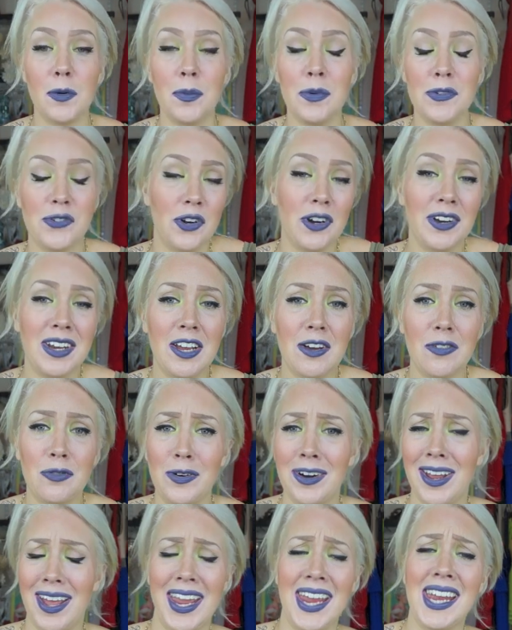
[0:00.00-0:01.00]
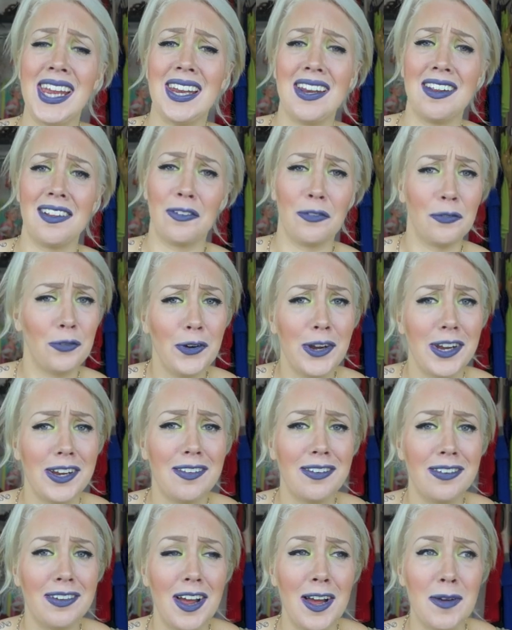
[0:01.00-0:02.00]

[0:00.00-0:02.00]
The majority of what I eat is fruit.